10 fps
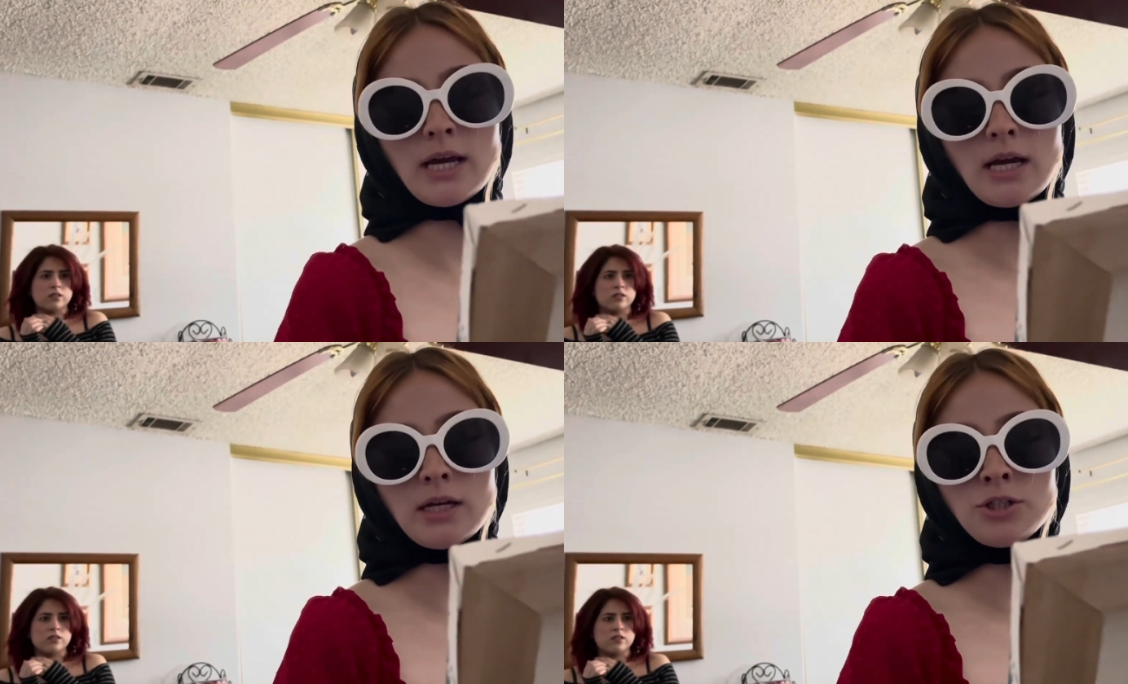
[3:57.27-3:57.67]

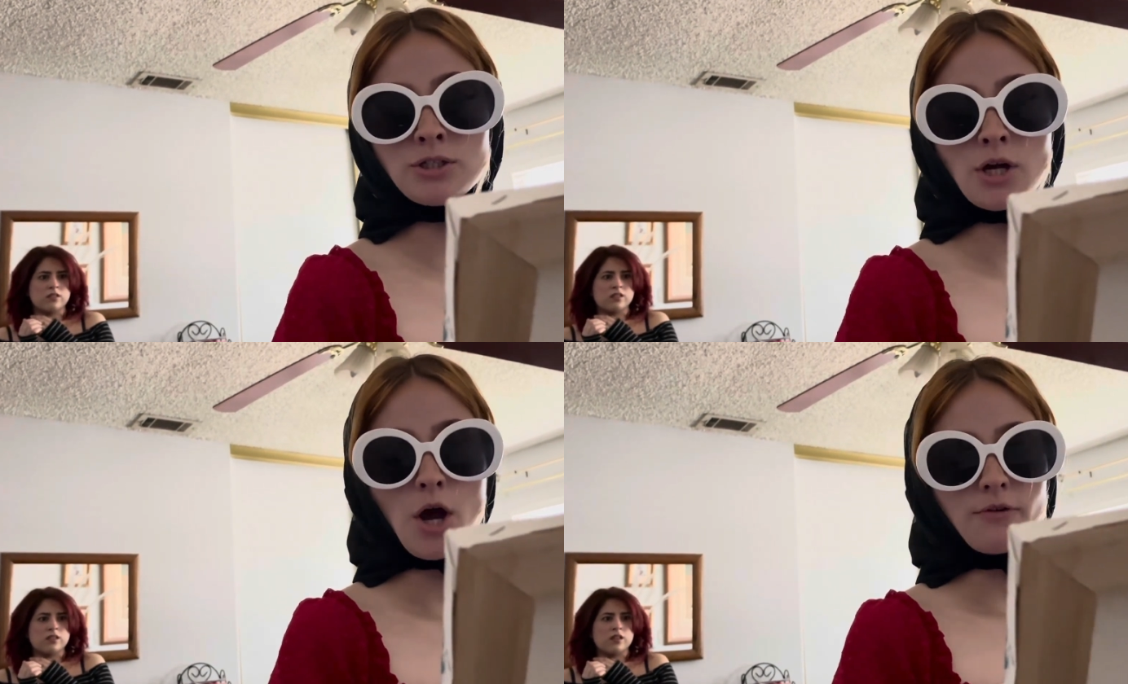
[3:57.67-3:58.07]

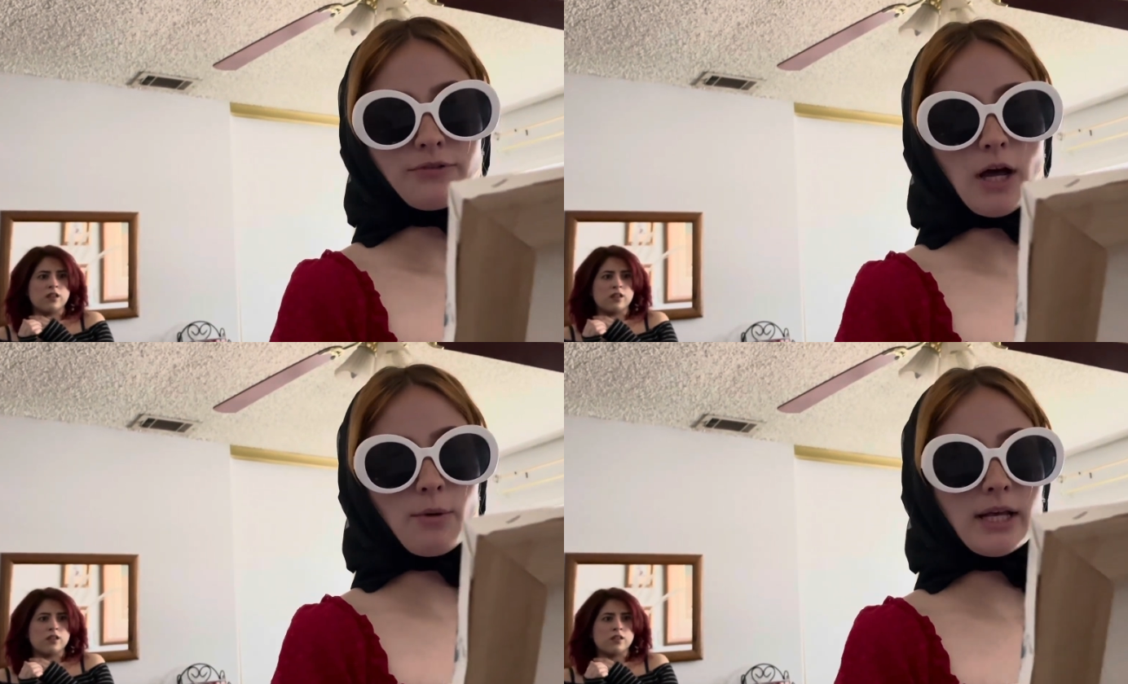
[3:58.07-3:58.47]
Speaker 1: age,
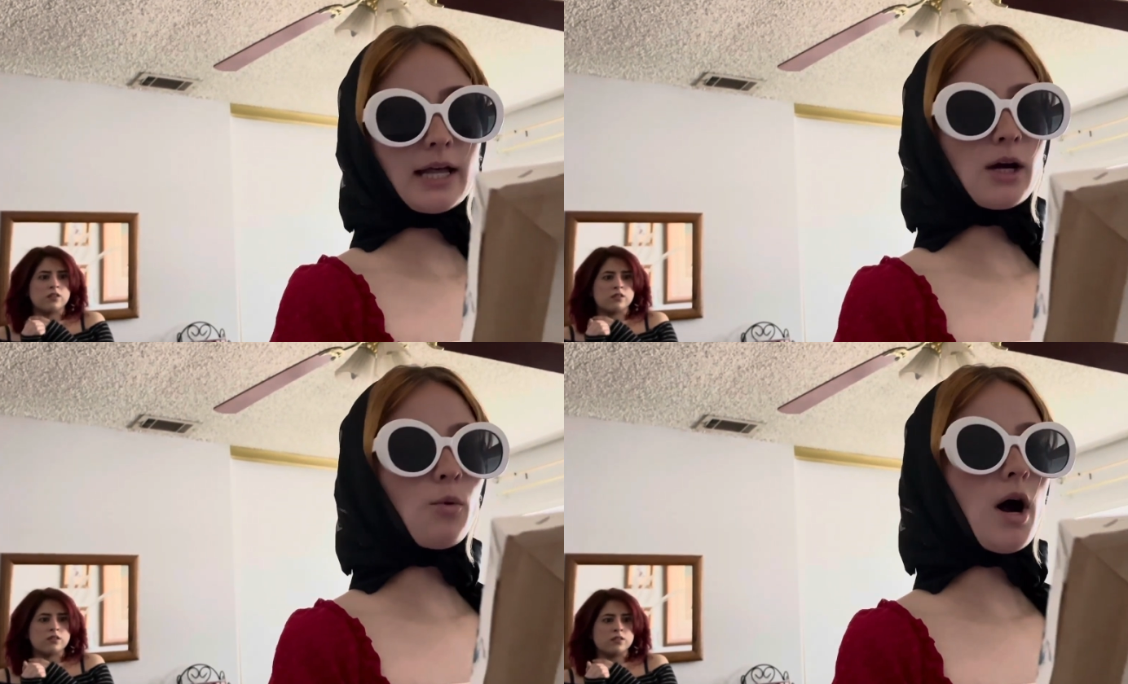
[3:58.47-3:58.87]
flowing
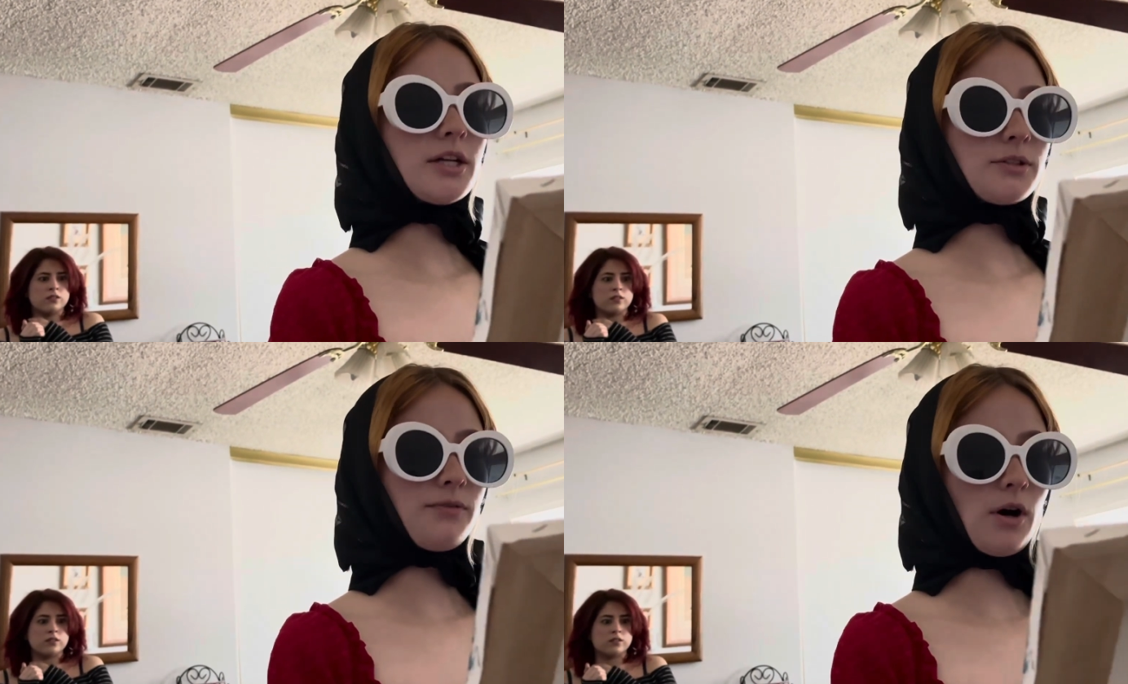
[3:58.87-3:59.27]
like a
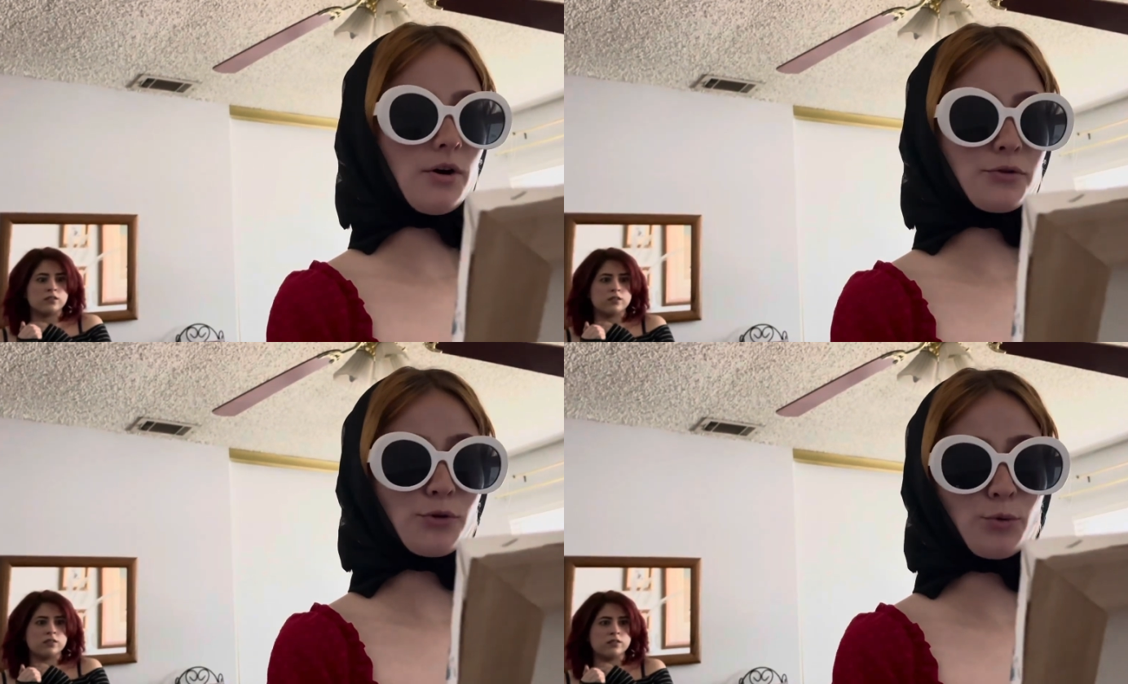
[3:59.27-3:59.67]
waterfall through the